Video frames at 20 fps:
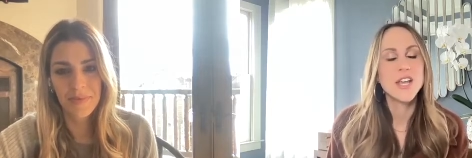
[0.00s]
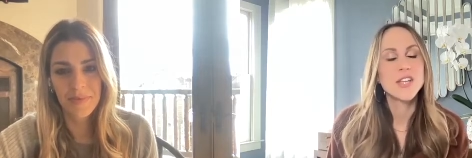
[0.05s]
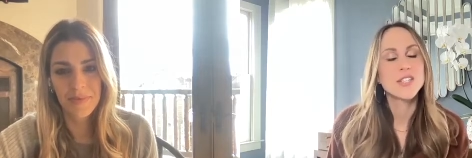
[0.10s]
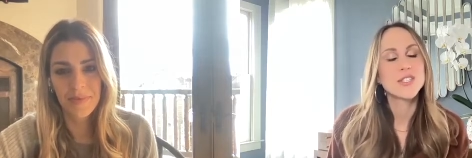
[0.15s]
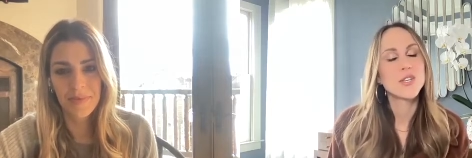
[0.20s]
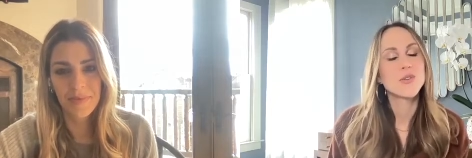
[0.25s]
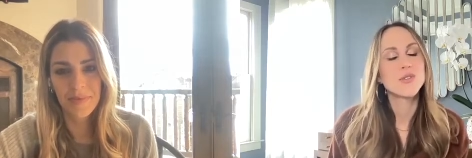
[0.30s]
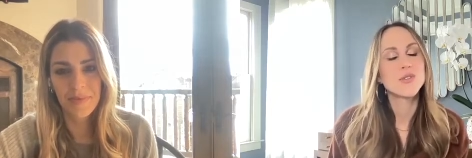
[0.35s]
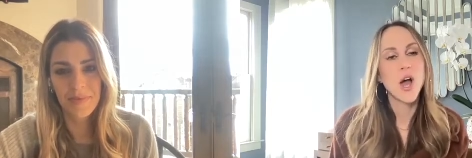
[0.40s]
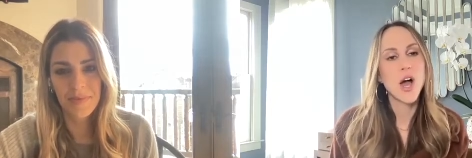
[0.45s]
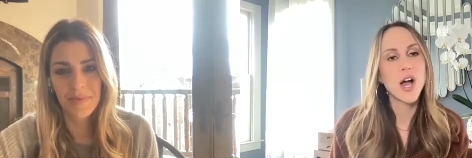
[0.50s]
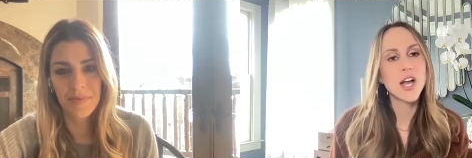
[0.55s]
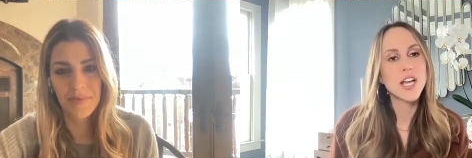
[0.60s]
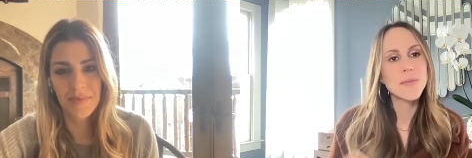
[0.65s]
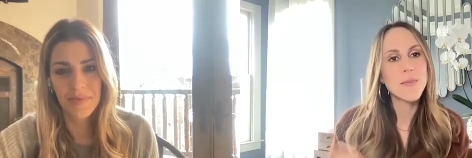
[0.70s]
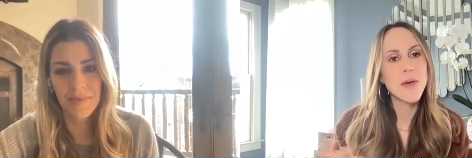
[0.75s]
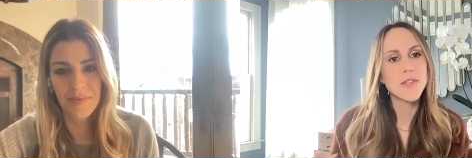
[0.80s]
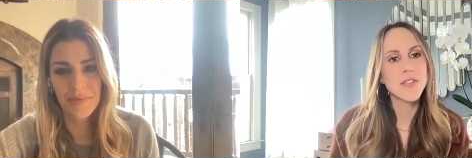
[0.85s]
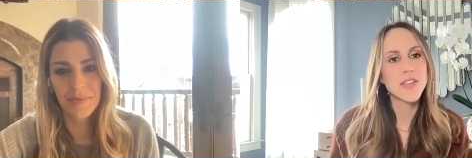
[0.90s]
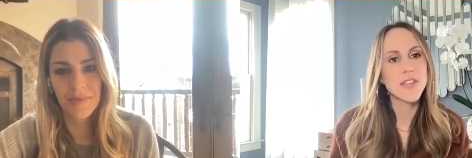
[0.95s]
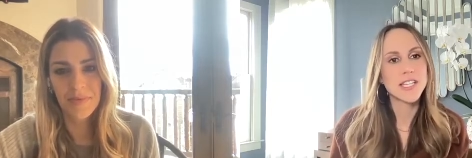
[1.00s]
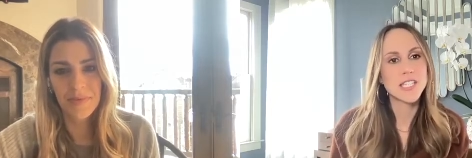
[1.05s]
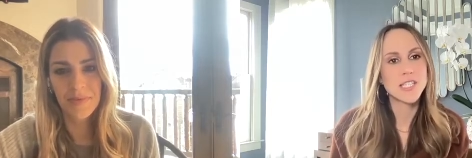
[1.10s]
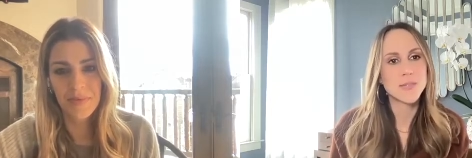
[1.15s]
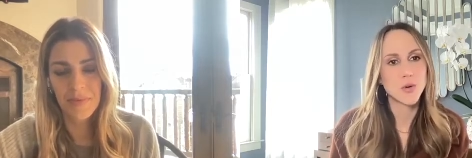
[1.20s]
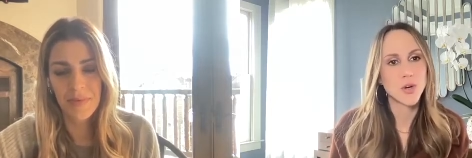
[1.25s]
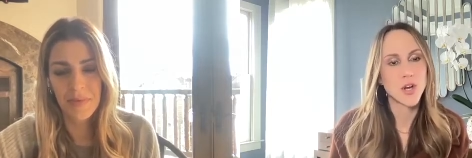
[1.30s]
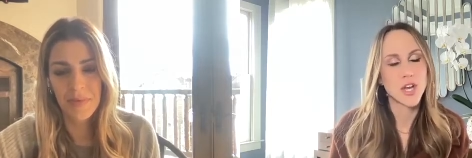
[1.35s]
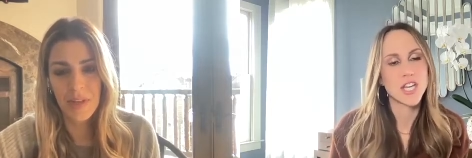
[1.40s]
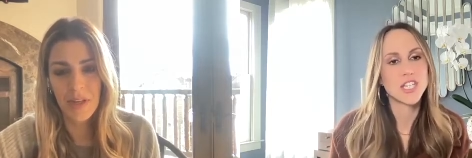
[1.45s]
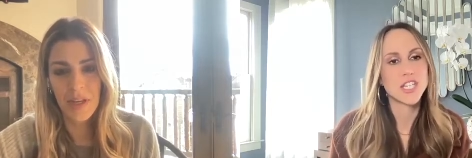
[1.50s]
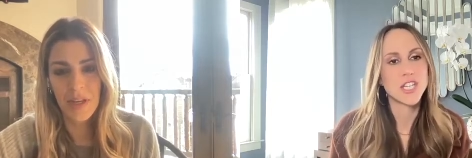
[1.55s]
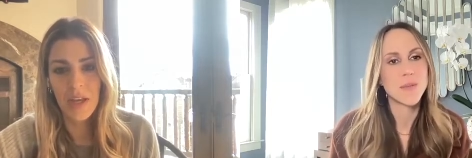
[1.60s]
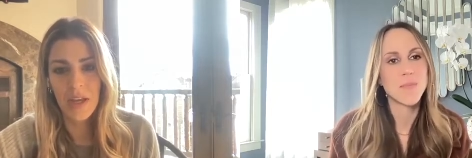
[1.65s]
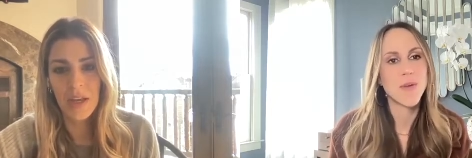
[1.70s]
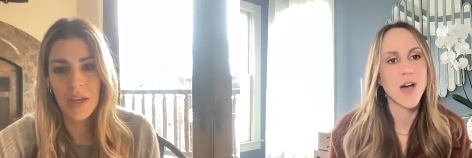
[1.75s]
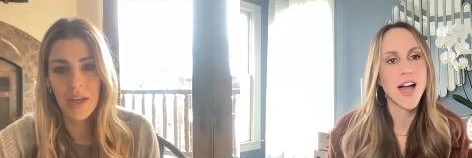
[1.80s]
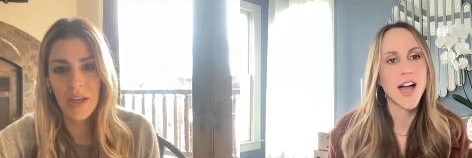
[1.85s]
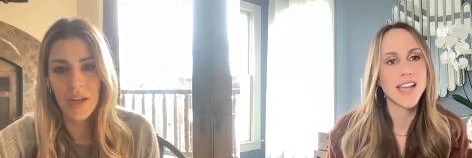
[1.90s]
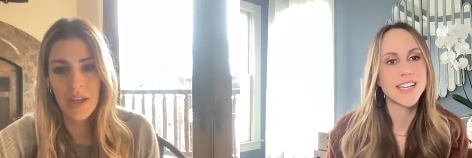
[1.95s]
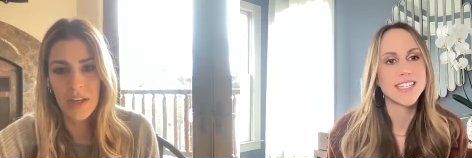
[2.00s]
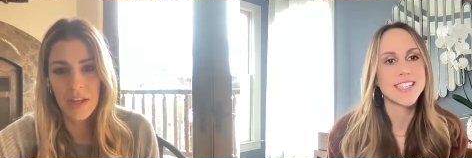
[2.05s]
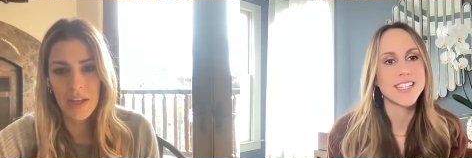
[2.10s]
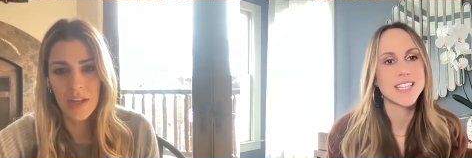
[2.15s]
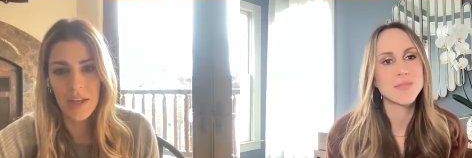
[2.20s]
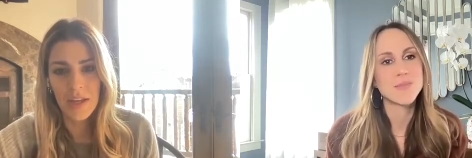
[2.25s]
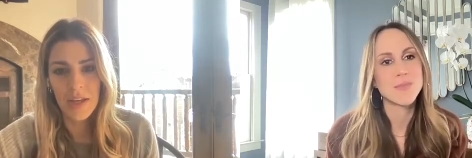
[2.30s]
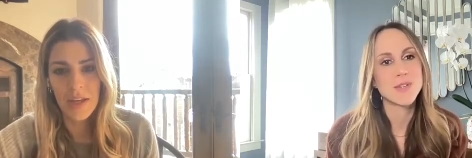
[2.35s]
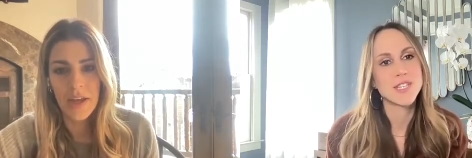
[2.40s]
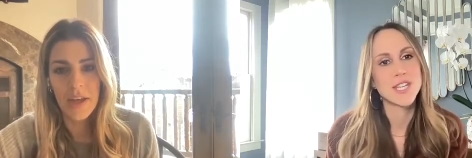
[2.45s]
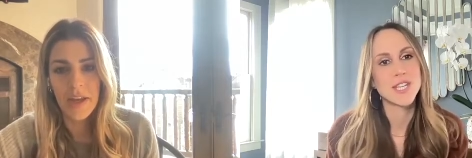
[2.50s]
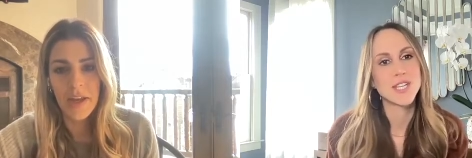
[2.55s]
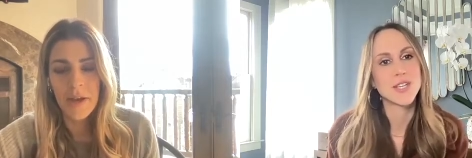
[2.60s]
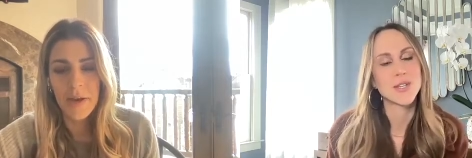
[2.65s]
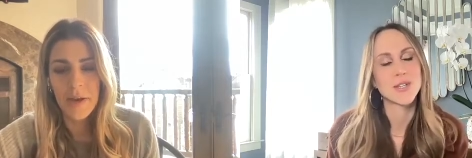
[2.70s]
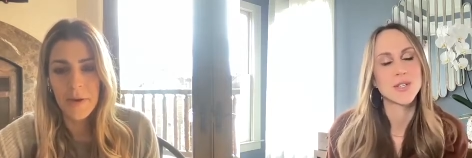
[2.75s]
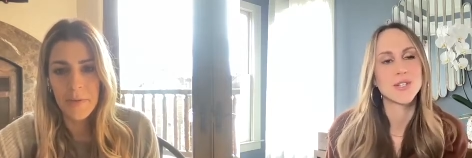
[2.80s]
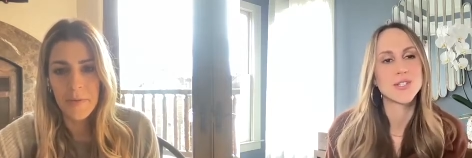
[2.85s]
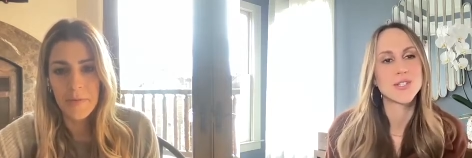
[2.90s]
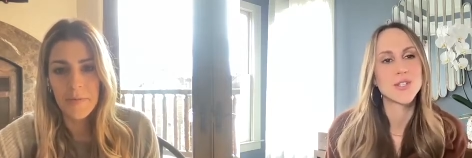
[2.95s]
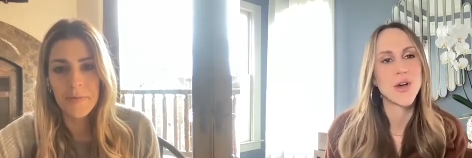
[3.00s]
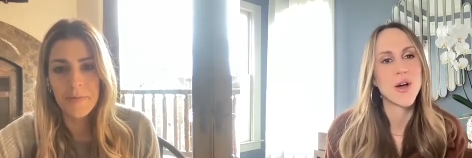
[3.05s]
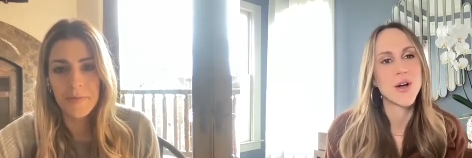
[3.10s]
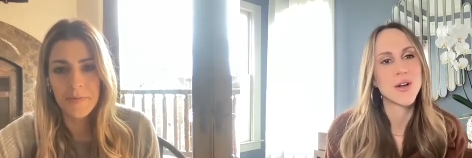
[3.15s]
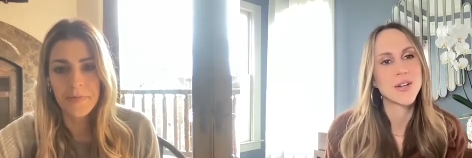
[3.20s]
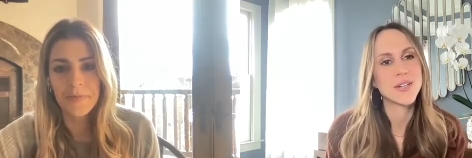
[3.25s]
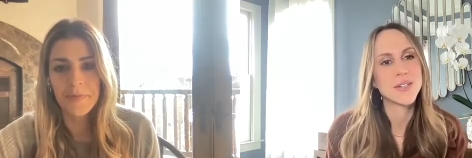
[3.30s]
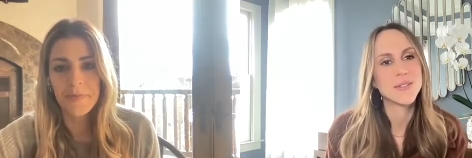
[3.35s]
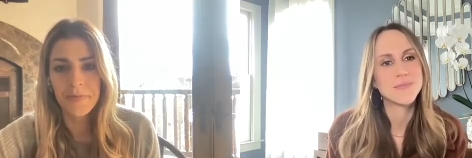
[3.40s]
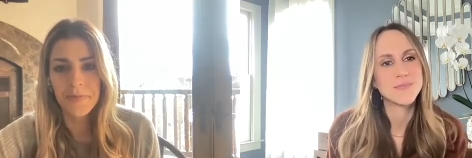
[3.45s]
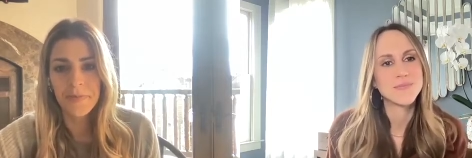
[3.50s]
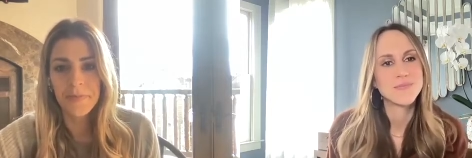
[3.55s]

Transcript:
Speaker 1: so talk about the inspiration behind this particular song